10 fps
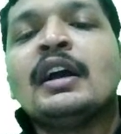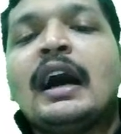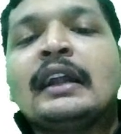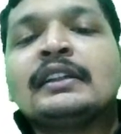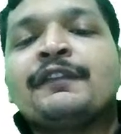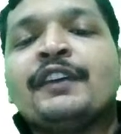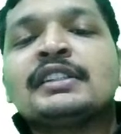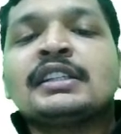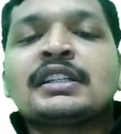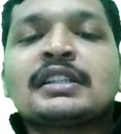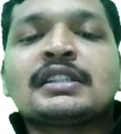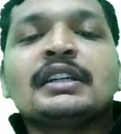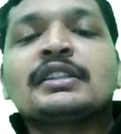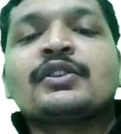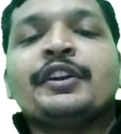and the first search result
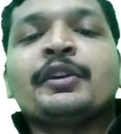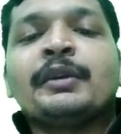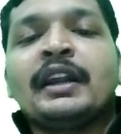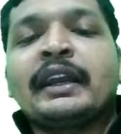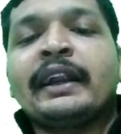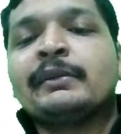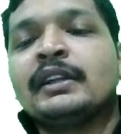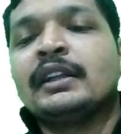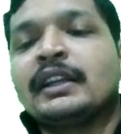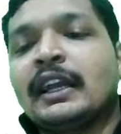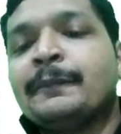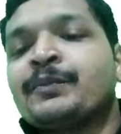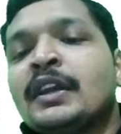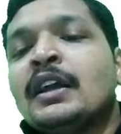is going to be Unacademy learning app.